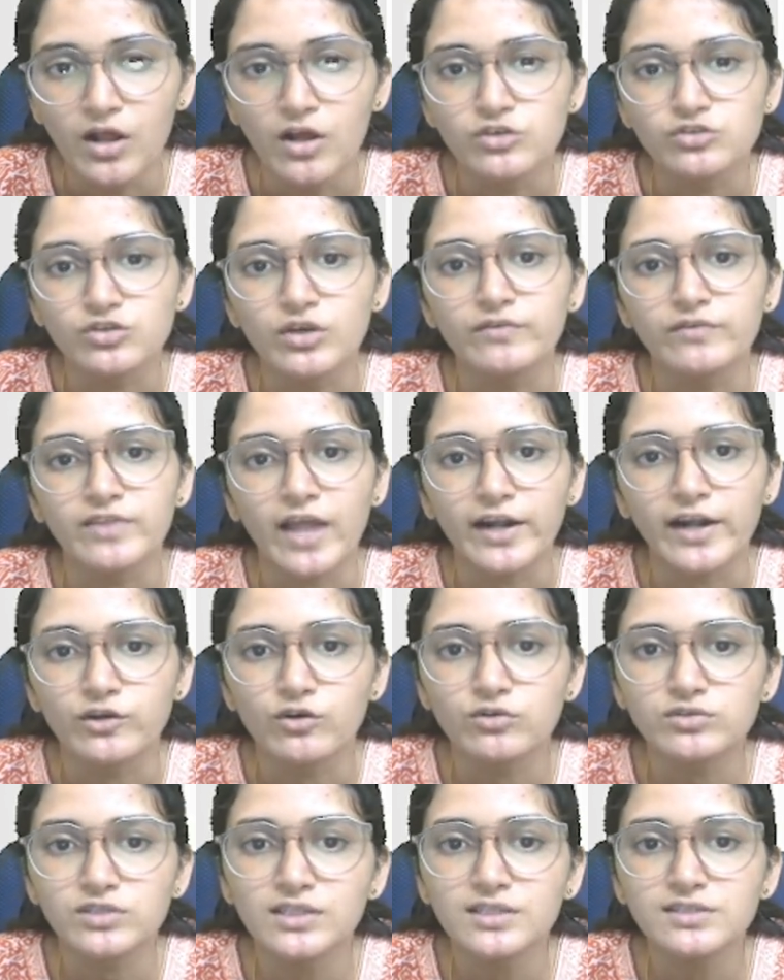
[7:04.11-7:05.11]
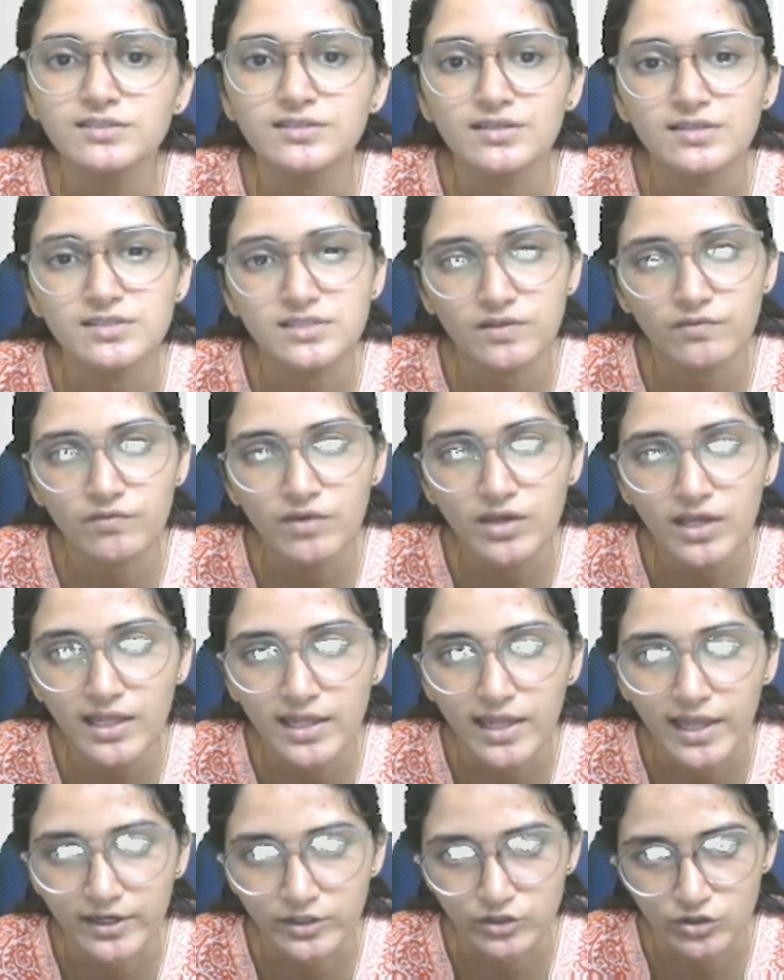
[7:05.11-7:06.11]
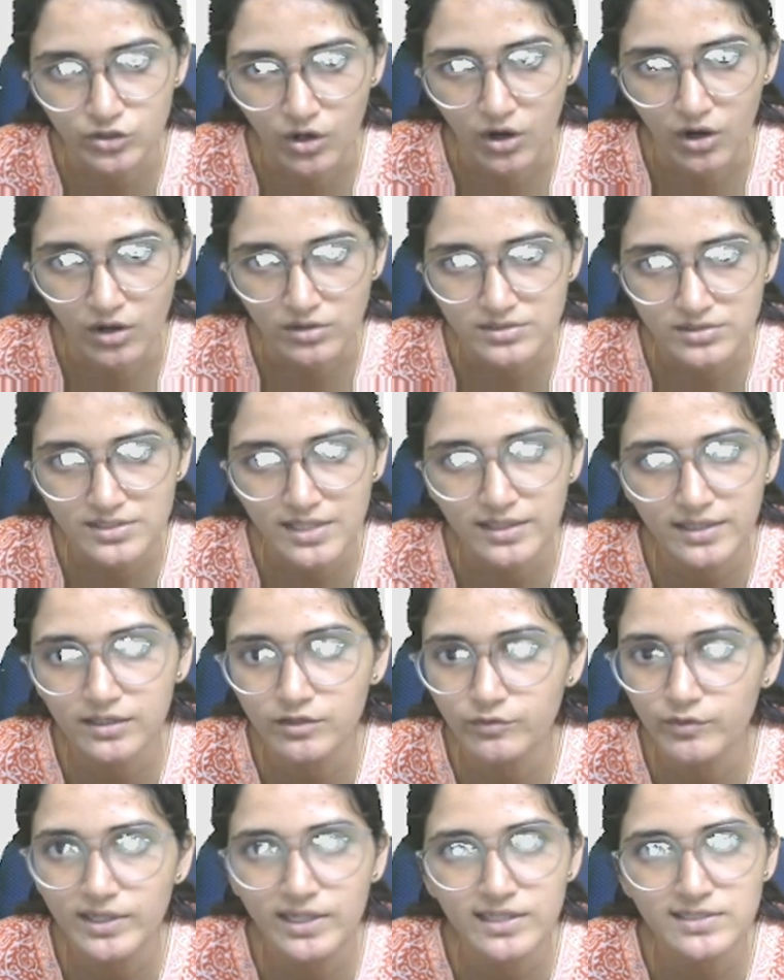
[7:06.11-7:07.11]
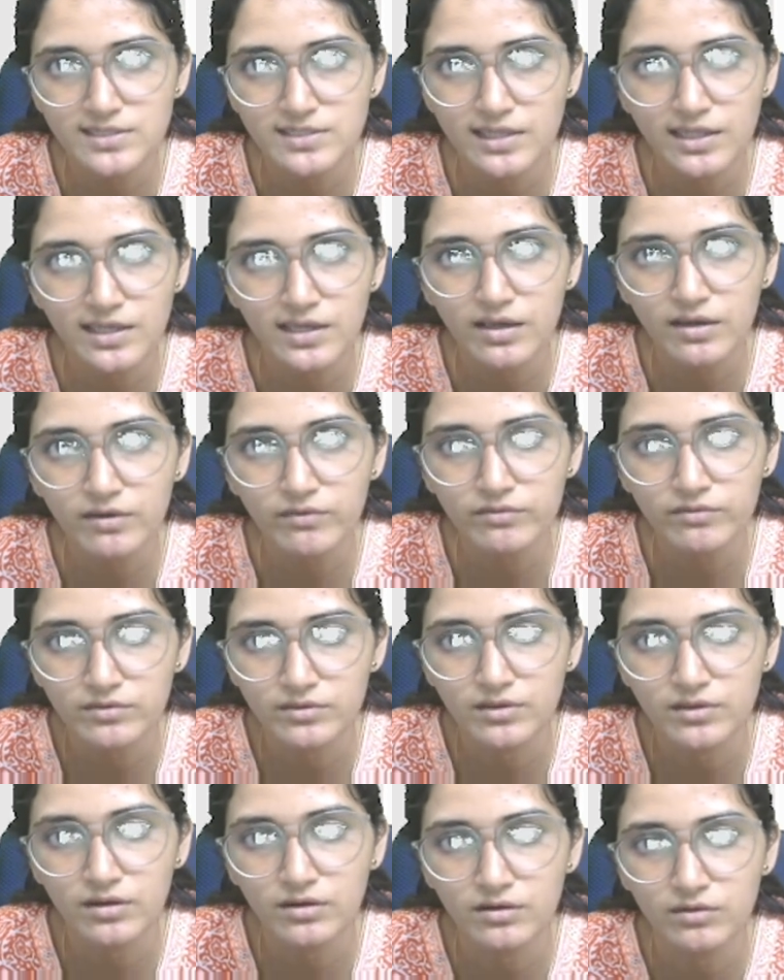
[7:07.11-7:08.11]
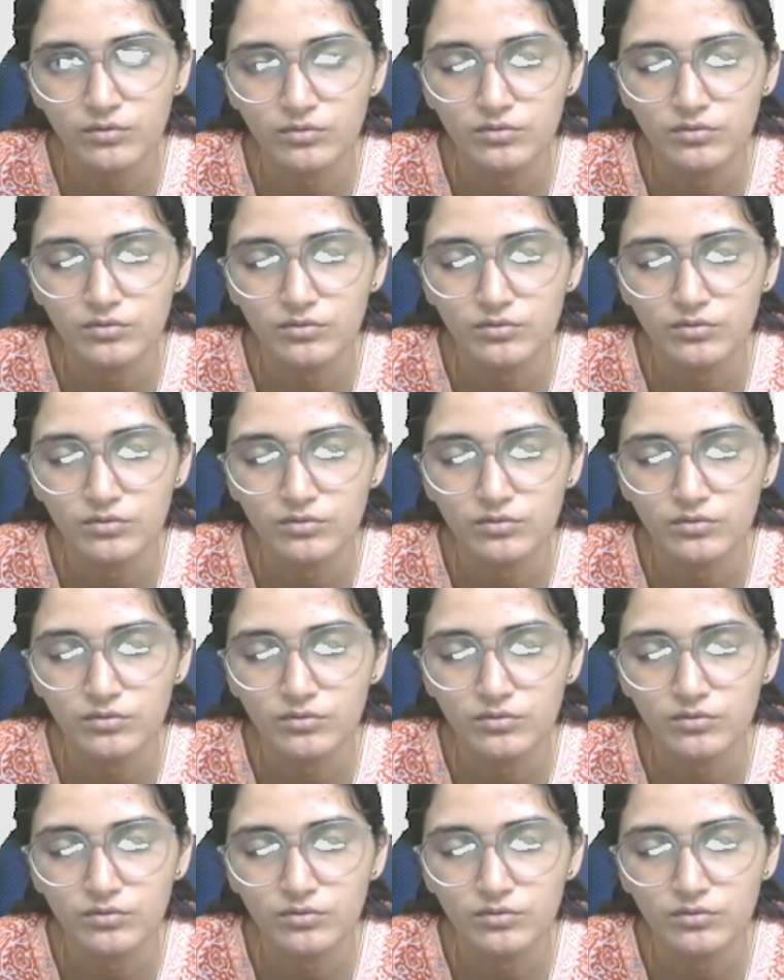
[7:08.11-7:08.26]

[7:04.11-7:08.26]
So if nitrogen is receiving electrons, then it will easily give the